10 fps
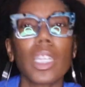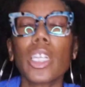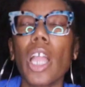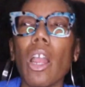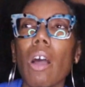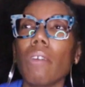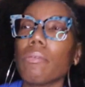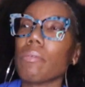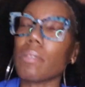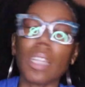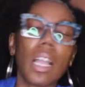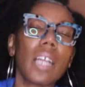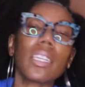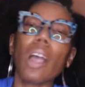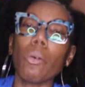Girl,
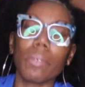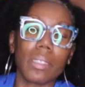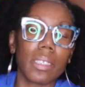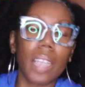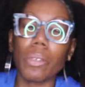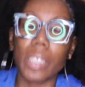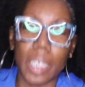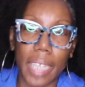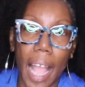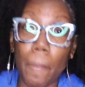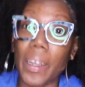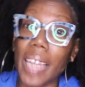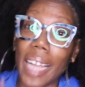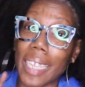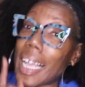go, go sit down. But
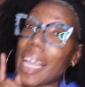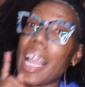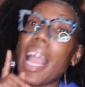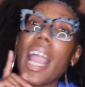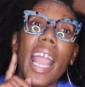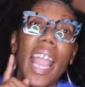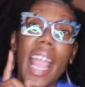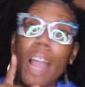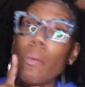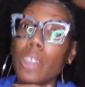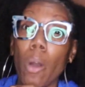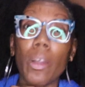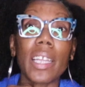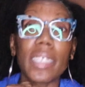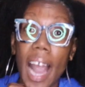like I said, Edward's going
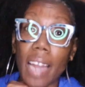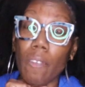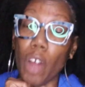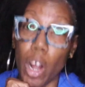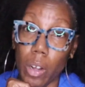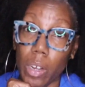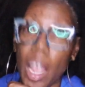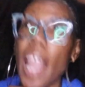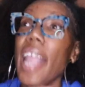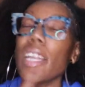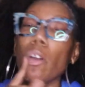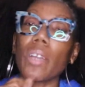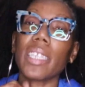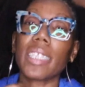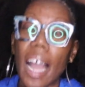to get tired of her. He going
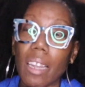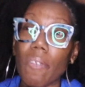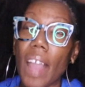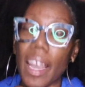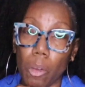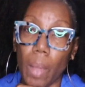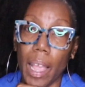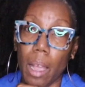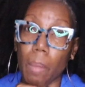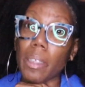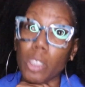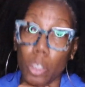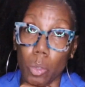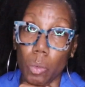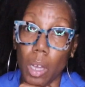to get tired of Ethelham
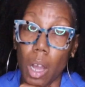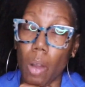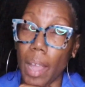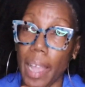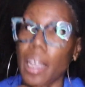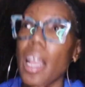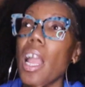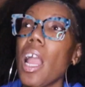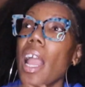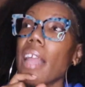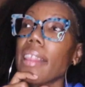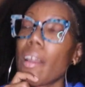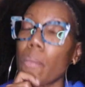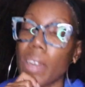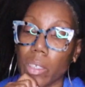too. Okay. And
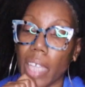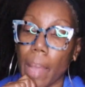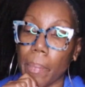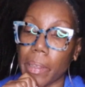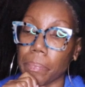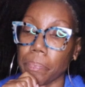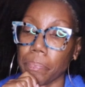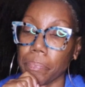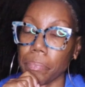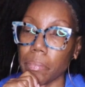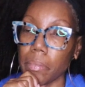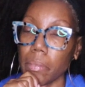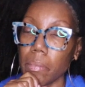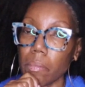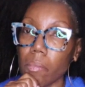then what else happened?
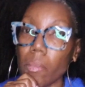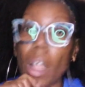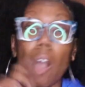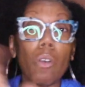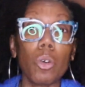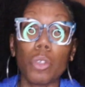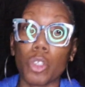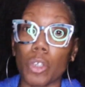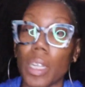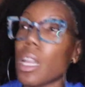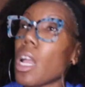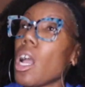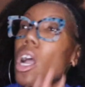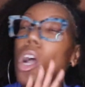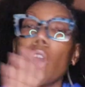Oh, Uhtred.
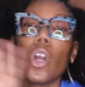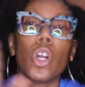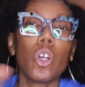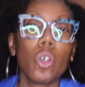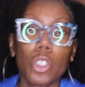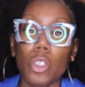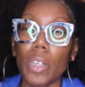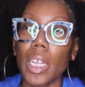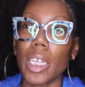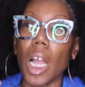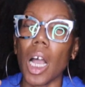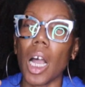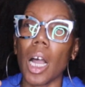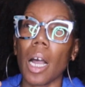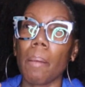Uhtred,
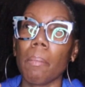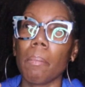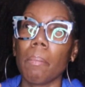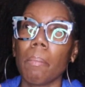um,